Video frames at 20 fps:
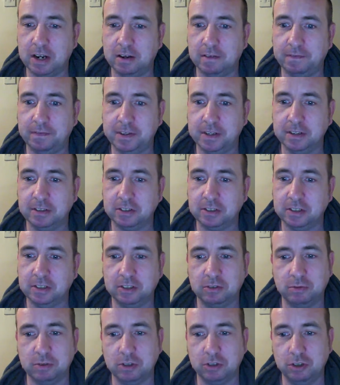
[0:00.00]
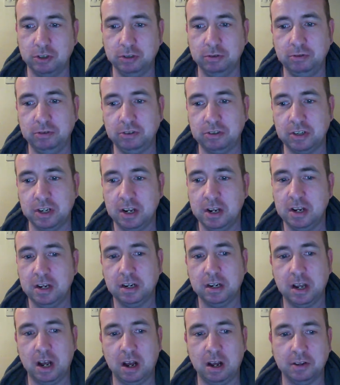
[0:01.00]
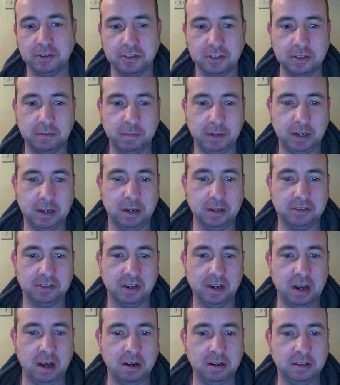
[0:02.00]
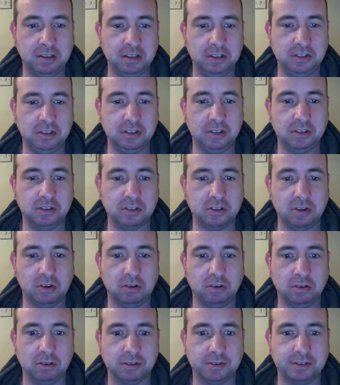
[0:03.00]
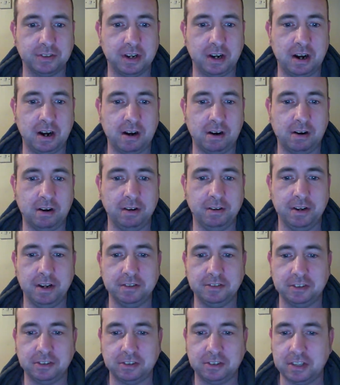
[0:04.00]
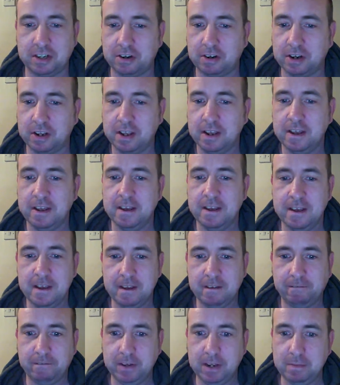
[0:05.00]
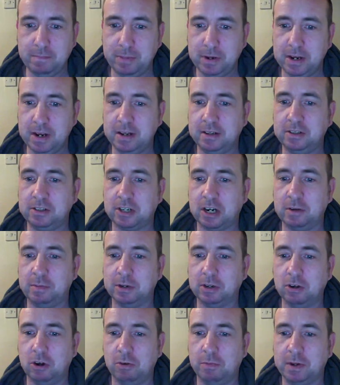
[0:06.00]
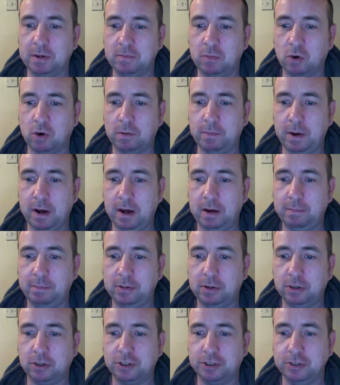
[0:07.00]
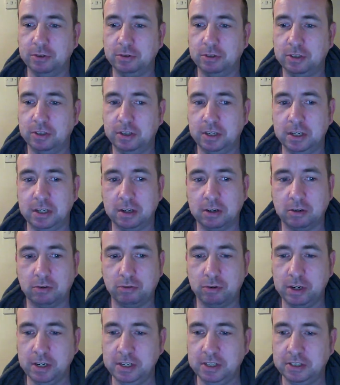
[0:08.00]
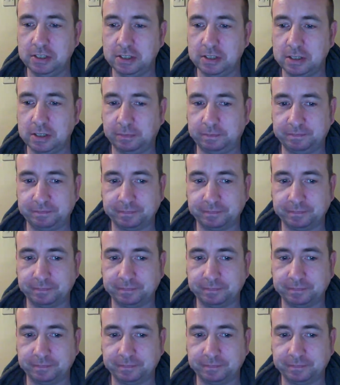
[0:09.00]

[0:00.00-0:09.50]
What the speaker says: of this is reduced cost because long distance calls are unnecessary. VPNs are becoming more popular due to the increased